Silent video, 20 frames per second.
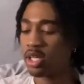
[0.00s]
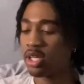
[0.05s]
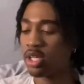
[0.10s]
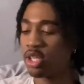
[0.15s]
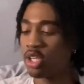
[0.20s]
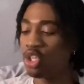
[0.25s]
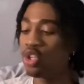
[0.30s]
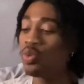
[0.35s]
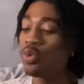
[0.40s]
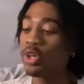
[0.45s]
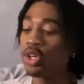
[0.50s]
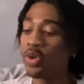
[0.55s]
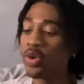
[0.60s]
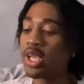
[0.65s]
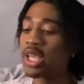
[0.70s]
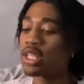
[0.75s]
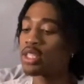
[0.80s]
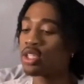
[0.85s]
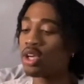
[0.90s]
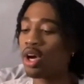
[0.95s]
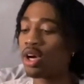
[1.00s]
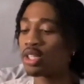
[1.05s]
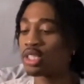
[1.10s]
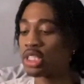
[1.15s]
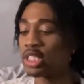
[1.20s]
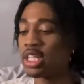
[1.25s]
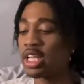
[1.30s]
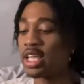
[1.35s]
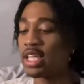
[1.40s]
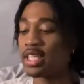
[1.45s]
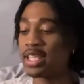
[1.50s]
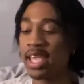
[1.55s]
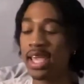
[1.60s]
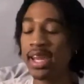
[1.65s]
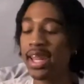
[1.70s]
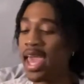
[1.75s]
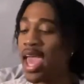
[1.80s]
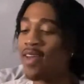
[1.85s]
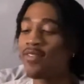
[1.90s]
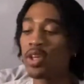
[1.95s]
You agree and talk shit. Can't
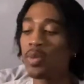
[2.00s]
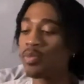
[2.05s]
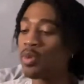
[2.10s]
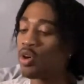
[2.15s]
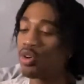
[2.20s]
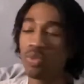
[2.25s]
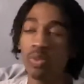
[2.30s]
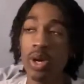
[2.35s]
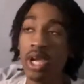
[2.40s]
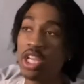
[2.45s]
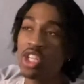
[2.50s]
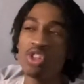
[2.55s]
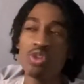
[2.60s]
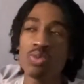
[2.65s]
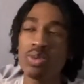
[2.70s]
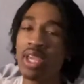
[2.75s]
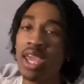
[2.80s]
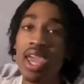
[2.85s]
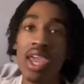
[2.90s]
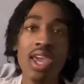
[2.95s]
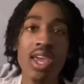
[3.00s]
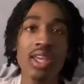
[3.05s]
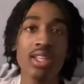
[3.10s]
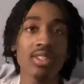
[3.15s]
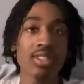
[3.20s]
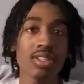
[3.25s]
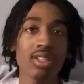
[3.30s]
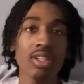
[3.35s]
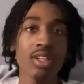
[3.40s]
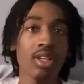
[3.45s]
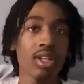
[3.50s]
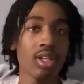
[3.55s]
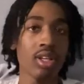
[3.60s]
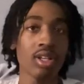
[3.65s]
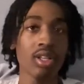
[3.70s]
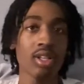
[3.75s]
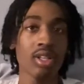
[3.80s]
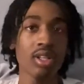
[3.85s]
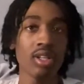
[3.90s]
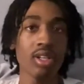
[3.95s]
have it both ways. You can't.
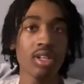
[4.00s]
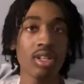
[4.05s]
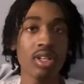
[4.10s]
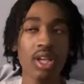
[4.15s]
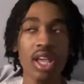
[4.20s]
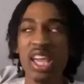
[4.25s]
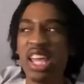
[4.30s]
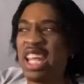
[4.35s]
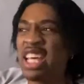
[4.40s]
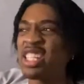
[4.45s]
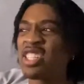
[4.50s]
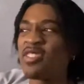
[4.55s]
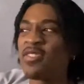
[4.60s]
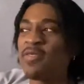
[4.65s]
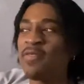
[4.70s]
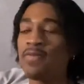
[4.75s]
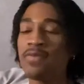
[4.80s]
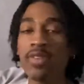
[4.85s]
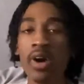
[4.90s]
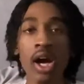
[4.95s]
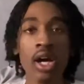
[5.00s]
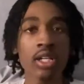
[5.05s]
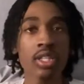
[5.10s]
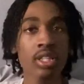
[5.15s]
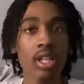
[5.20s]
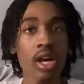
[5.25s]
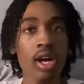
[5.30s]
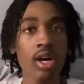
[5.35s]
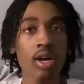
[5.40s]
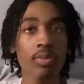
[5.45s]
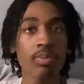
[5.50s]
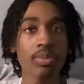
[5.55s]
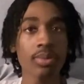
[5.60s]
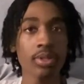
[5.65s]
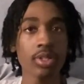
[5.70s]
And that's fucked up.